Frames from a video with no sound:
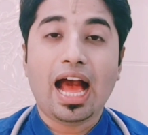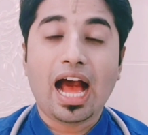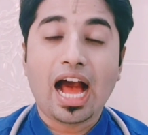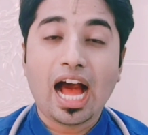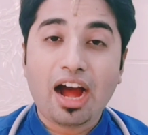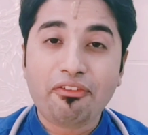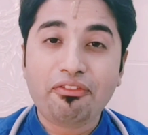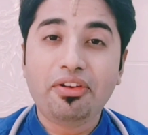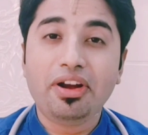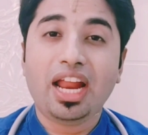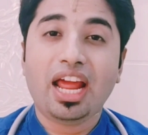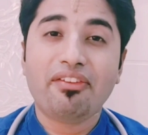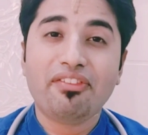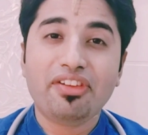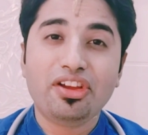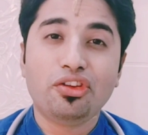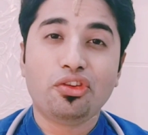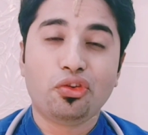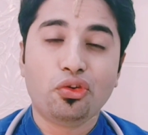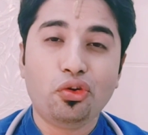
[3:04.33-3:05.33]
After
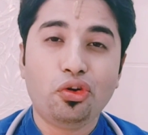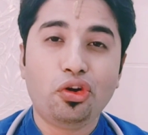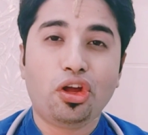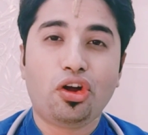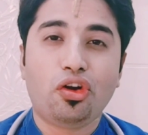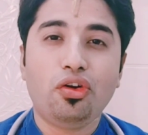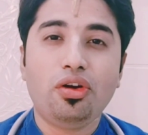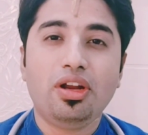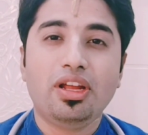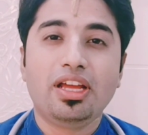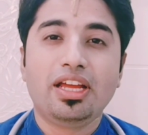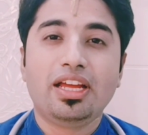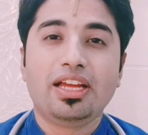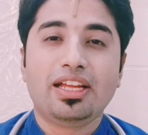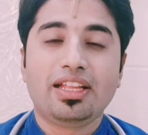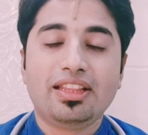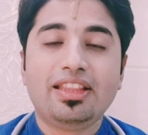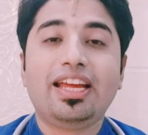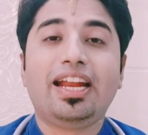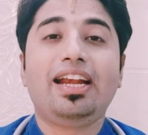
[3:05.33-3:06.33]
having ruled out
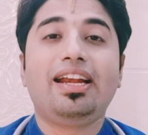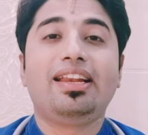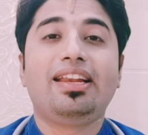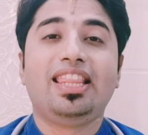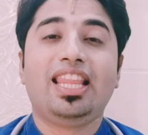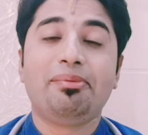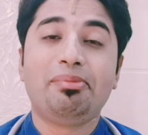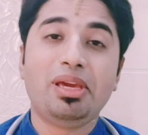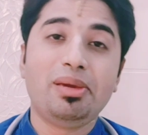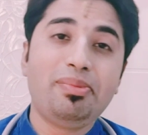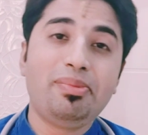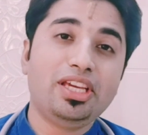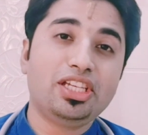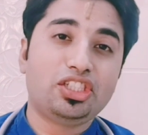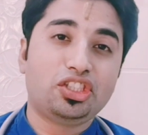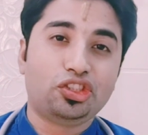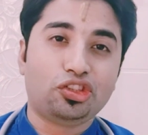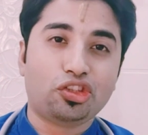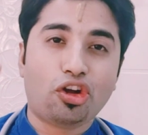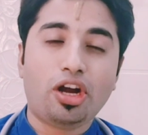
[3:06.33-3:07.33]
that the baby
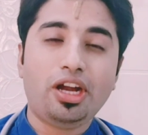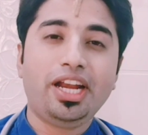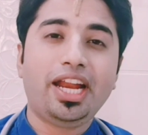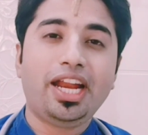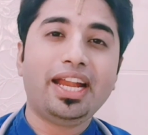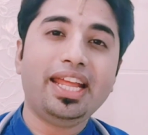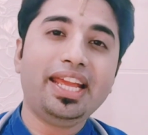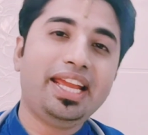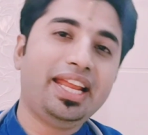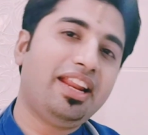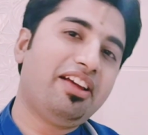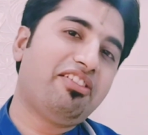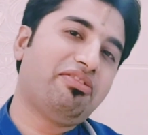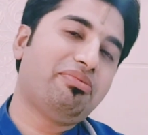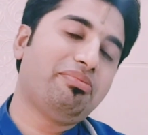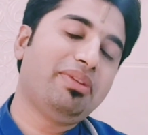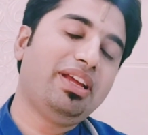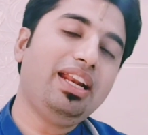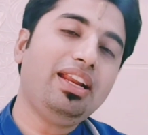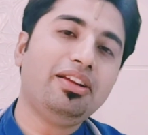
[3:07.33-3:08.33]
is not getting enough
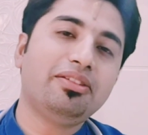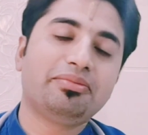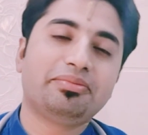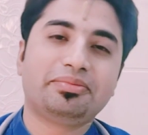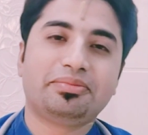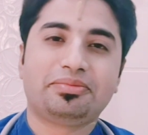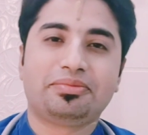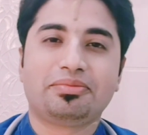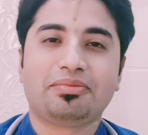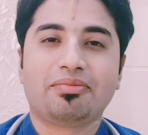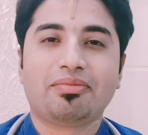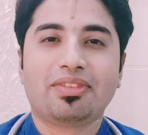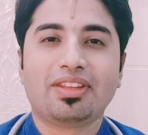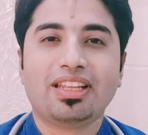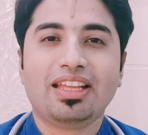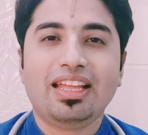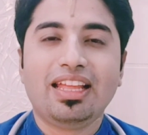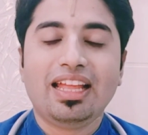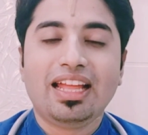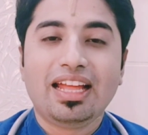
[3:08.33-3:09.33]
milk,
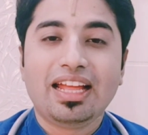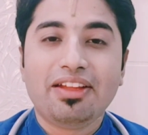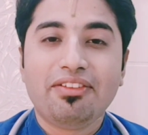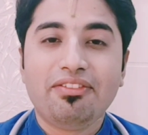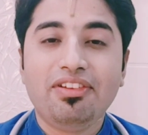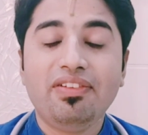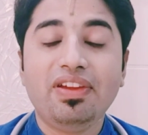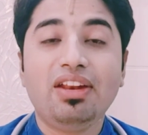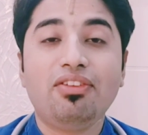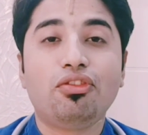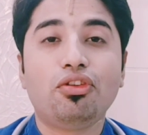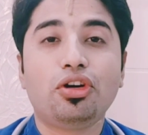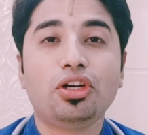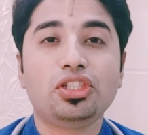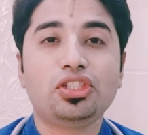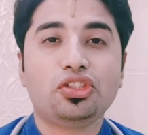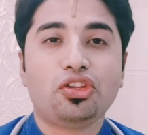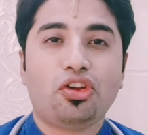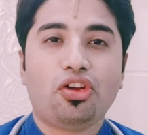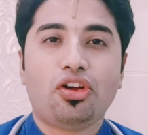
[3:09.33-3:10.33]
we will
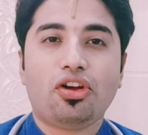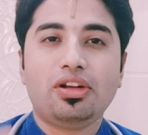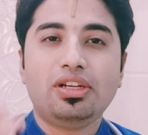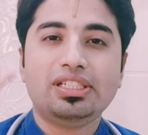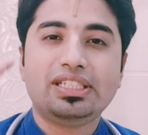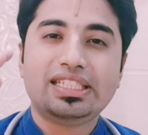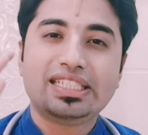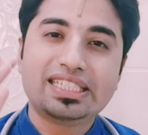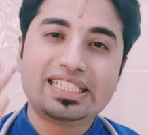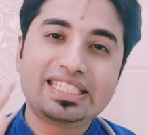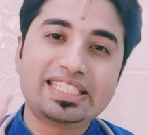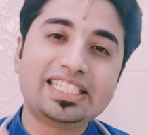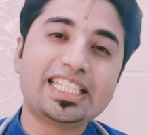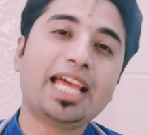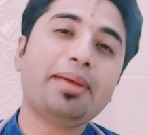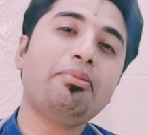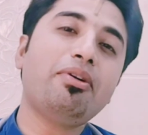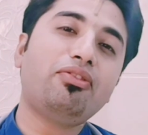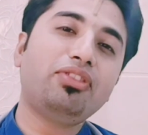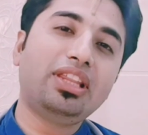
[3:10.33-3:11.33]
focus on
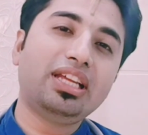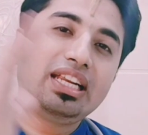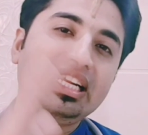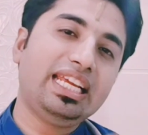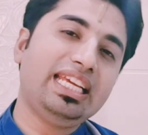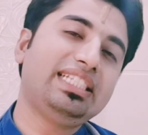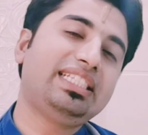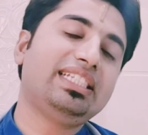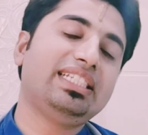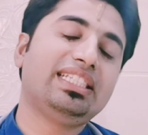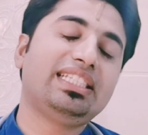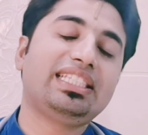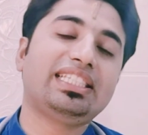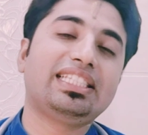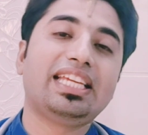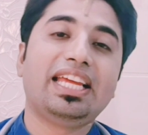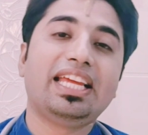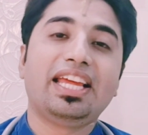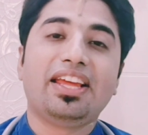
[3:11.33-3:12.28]
some of the reasons